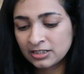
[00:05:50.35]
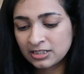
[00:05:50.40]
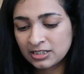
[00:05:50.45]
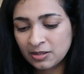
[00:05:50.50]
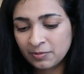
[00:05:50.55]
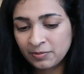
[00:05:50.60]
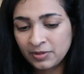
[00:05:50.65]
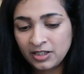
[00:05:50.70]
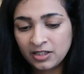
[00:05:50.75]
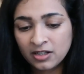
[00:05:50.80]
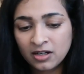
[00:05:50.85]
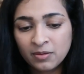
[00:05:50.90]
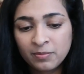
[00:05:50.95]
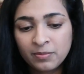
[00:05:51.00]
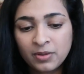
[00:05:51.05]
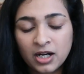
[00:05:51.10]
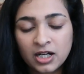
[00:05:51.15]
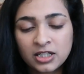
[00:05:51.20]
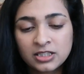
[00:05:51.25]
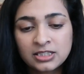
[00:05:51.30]
some
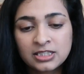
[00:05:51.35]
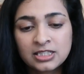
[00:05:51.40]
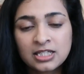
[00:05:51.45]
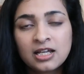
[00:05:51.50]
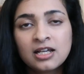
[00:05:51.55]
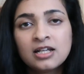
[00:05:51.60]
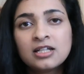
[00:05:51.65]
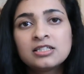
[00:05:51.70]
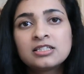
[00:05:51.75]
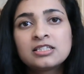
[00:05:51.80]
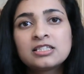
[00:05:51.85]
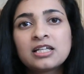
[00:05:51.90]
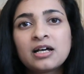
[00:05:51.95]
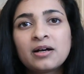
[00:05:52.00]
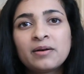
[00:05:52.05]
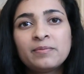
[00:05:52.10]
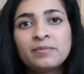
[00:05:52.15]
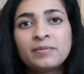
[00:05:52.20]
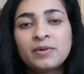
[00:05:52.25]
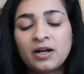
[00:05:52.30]
earbuds,
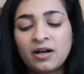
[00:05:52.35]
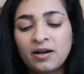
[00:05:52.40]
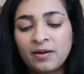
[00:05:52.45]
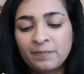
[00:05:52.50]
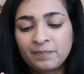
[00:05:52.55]
some